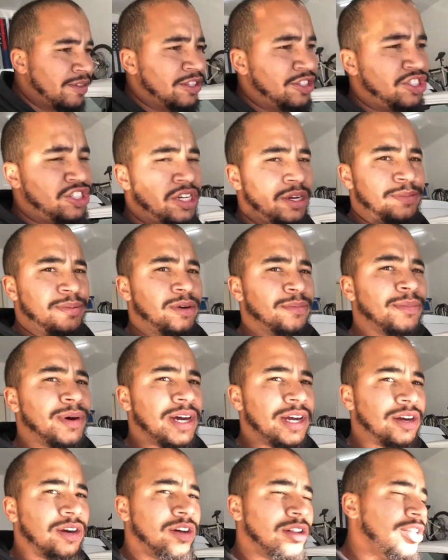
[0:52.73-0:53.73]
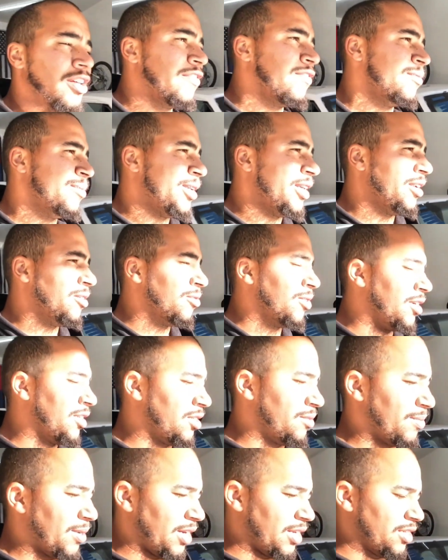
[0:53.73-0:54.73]
it's cheaper to buy all of them than it was
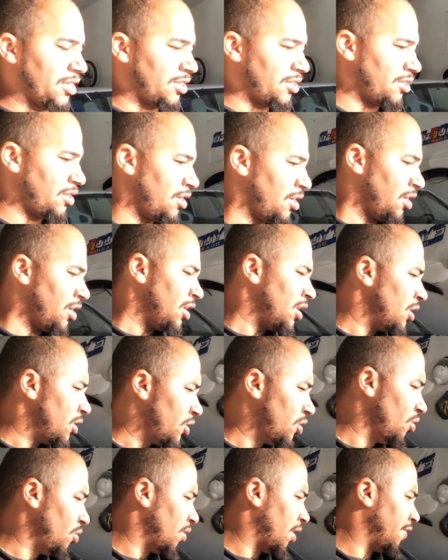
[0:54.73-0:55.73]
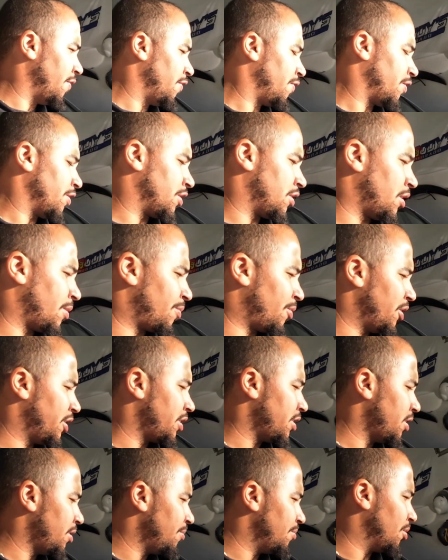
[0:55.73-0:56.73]
to buy just two of them for some
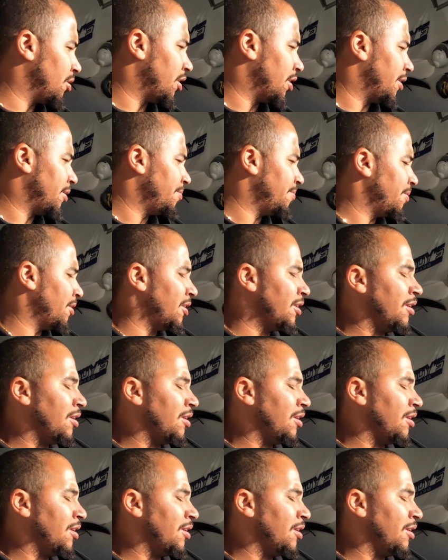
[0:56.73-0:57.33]
reason. But